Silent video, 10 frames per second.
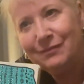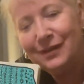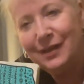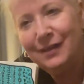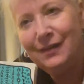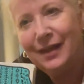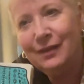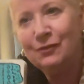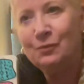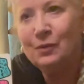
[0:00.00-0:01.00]
And
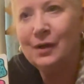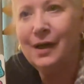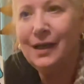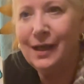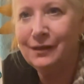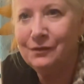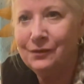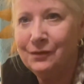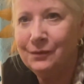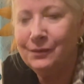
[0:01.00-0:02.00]
that's what I like to
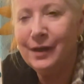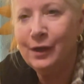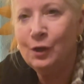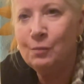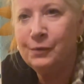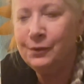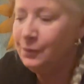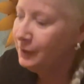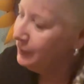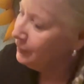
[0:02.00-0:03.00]
do. And I hope
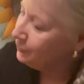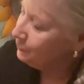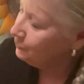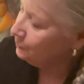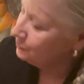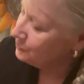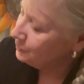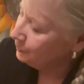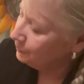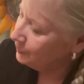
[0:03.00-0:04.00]
you do
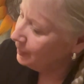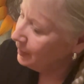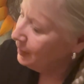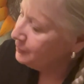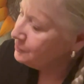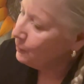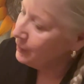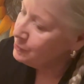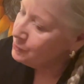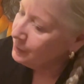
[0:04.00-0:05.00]
too. So
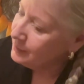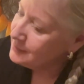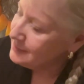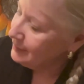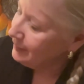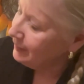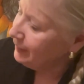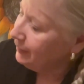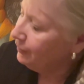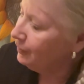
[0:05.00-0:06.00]
as you can see
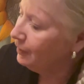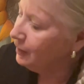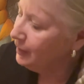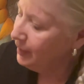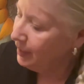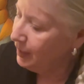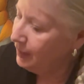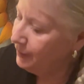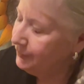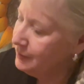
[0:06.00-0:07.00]
here,
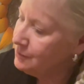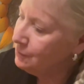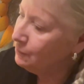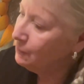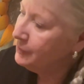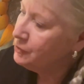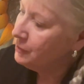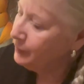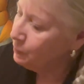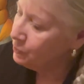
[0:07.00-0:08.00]
these
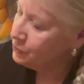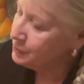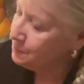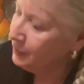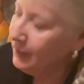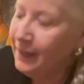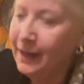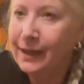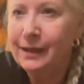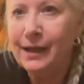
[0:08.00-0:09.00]
originally were just
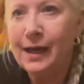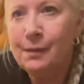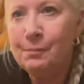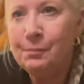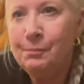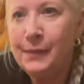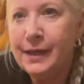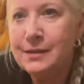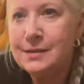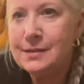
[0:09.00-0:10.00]
plain. I
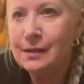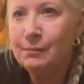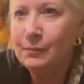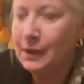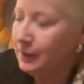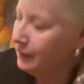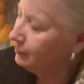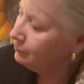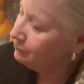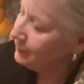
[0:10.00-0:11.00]
made some
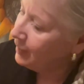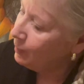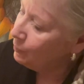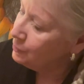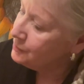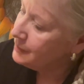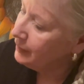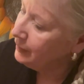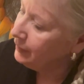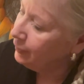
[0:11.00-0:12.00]
flowers
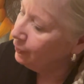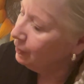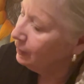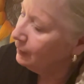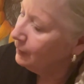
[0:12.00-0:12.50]
in here.